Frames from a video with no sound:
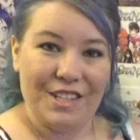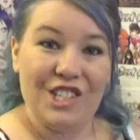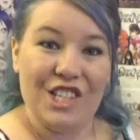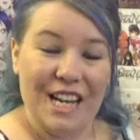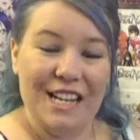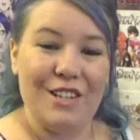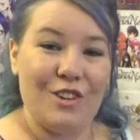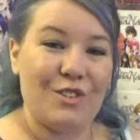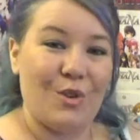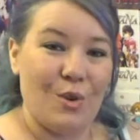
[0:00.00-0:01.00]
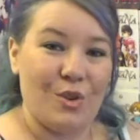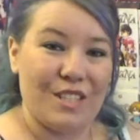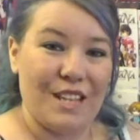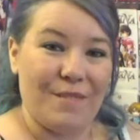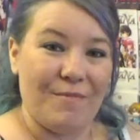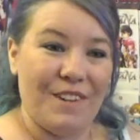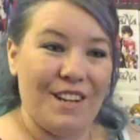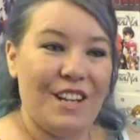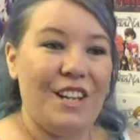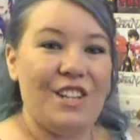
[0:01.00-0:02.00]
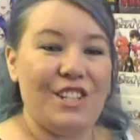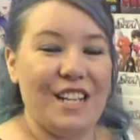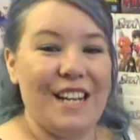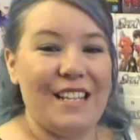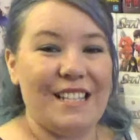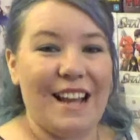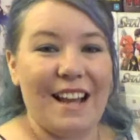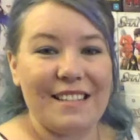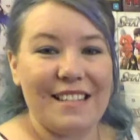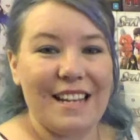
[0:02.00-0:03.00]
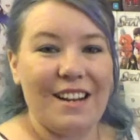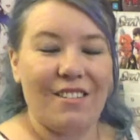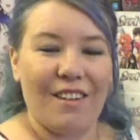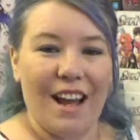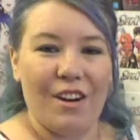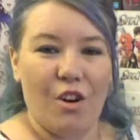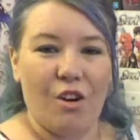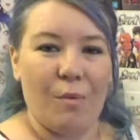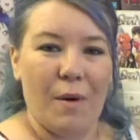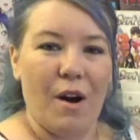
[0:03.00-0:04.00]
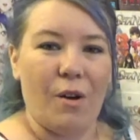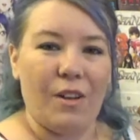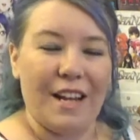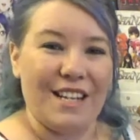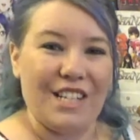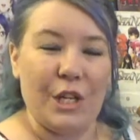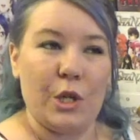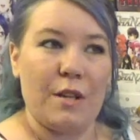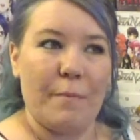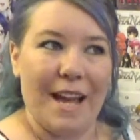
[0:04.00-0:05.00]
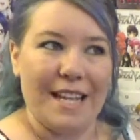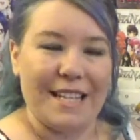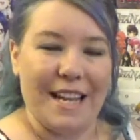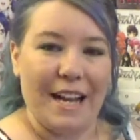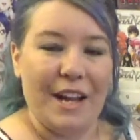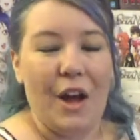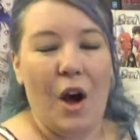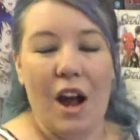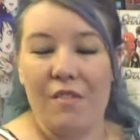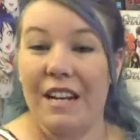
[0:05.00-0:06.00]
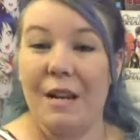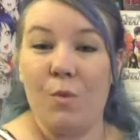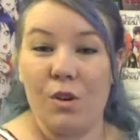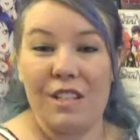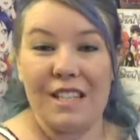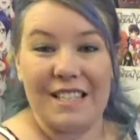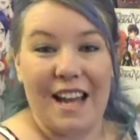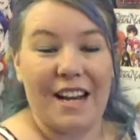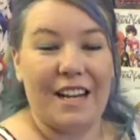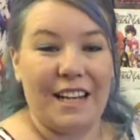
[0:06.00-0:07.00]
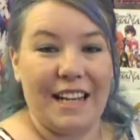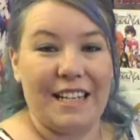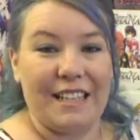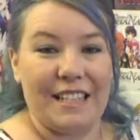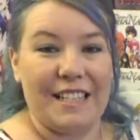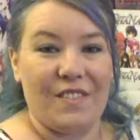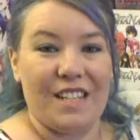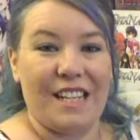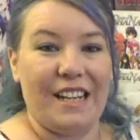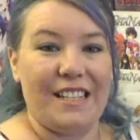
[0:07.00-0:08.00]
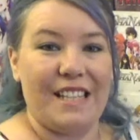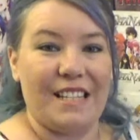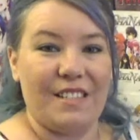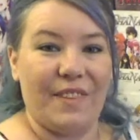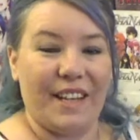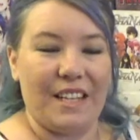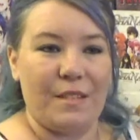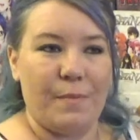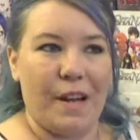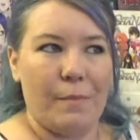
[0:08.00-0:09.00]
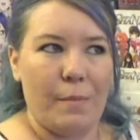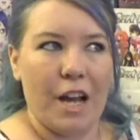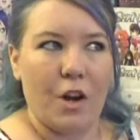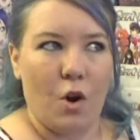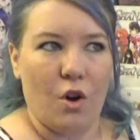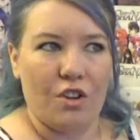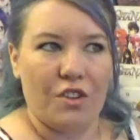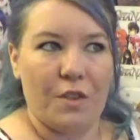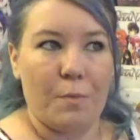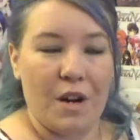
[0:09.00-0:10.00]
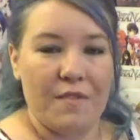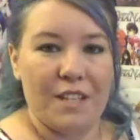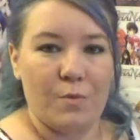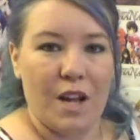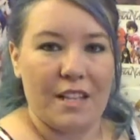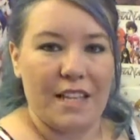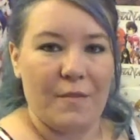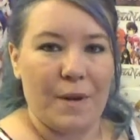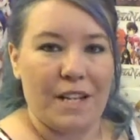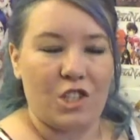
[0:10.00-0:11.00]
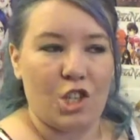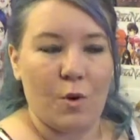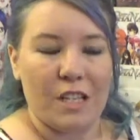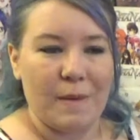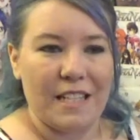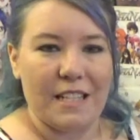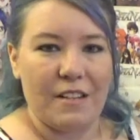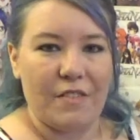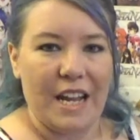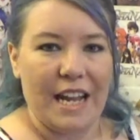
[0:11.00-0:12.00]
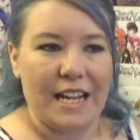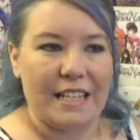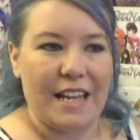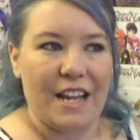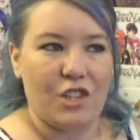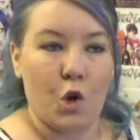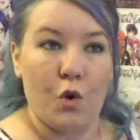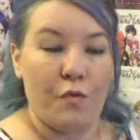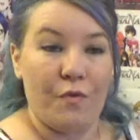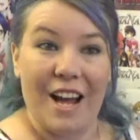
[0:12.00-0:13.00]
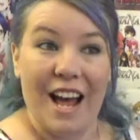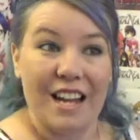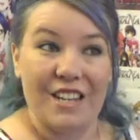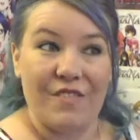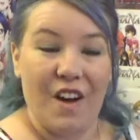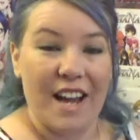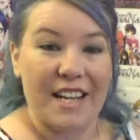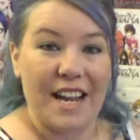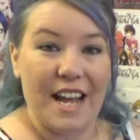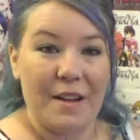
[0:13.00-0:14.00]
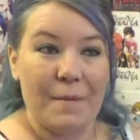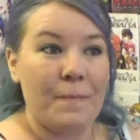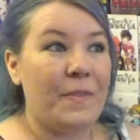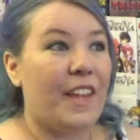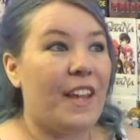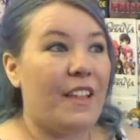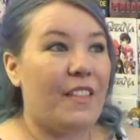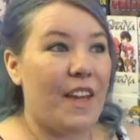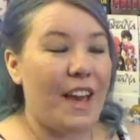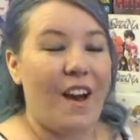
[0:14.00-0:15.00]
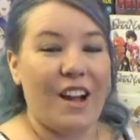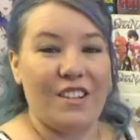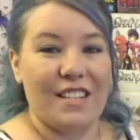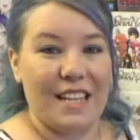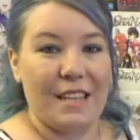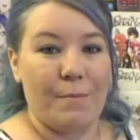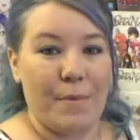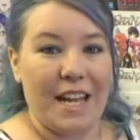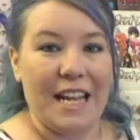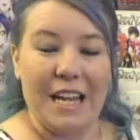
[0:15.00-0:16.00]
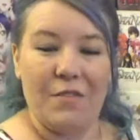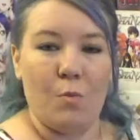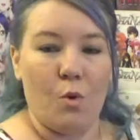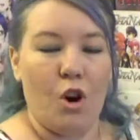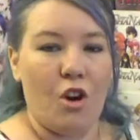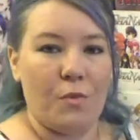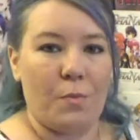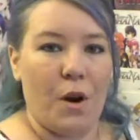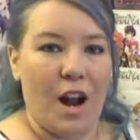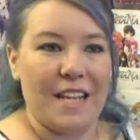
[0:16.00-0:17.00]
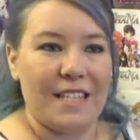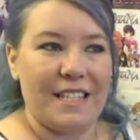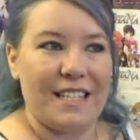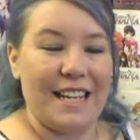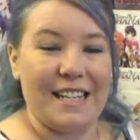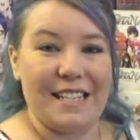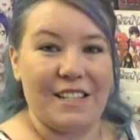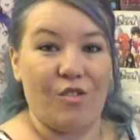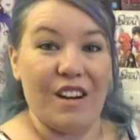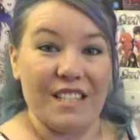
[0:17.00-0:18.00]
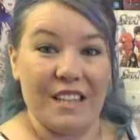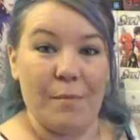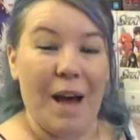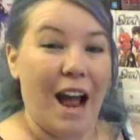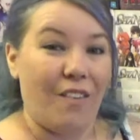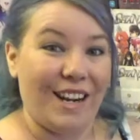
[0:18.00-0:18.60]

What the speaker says: She looks awesome. She is dancing around on a pole and she looks amazing. I really want to start collecting the 7 Deadly Sins figures, but my god, the previous ones have been so expensive and they are so hard to find now that I could see them being even more overpriced, seeing as the rest of them are